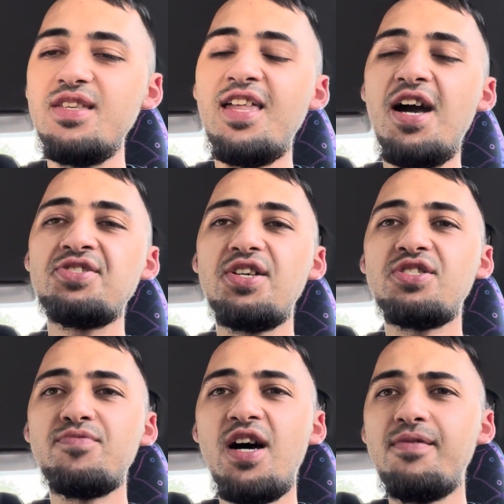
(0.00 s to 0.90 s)
And I would say
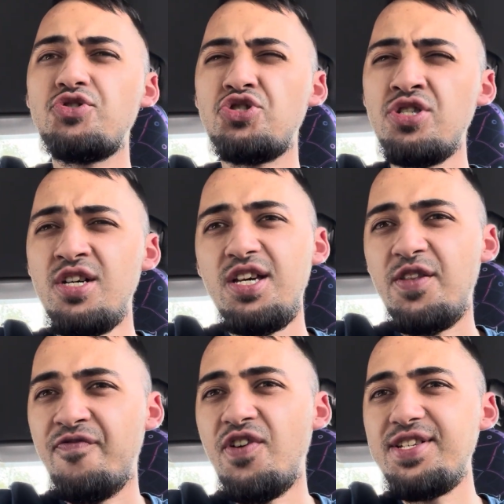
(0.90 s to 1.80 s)
sometimes it's
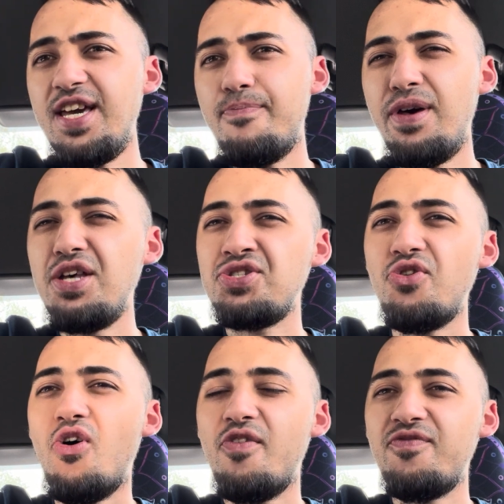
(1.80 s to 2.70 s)
fun to get pissed
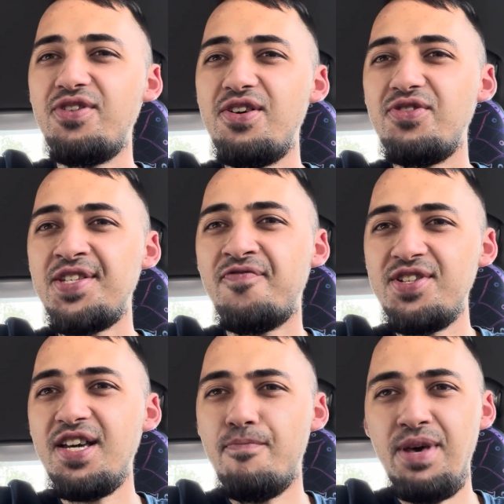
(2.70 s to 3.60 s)
off. It's fun
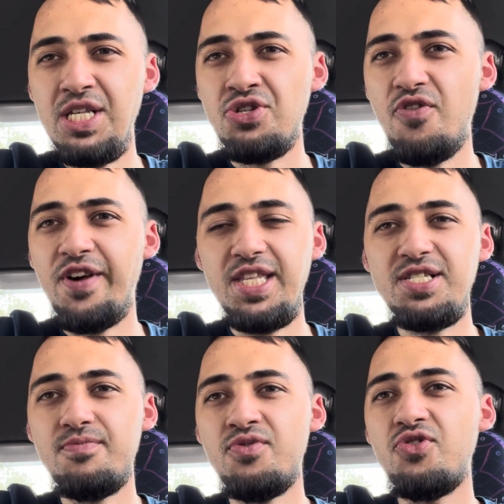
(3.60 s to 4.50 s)
to get pissed off at
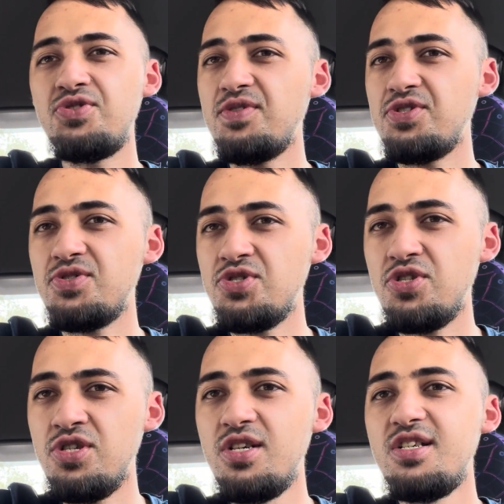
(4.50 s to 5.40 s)
these employers because
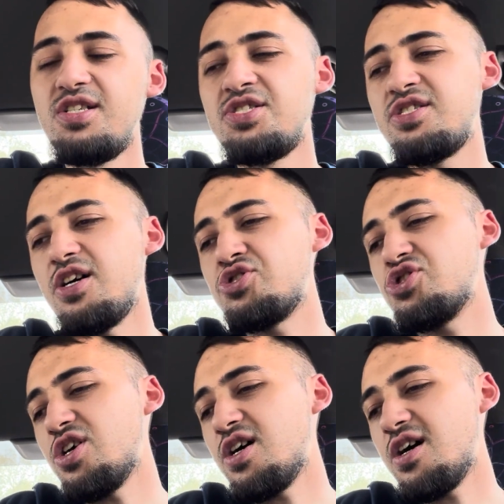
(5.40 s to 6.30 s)
they're such
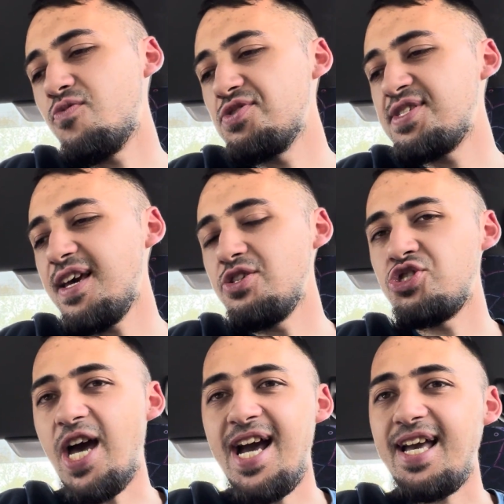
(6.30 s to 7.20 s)
I wouldn't say
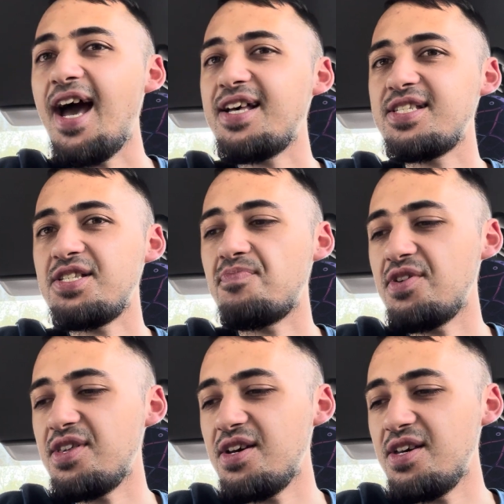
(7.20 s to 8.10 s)
jackasses,
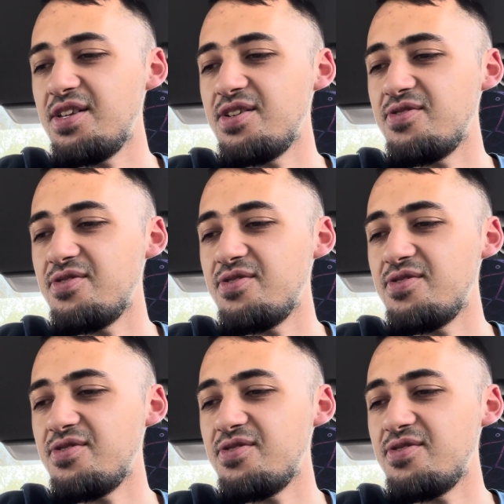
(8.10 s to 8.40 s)
but they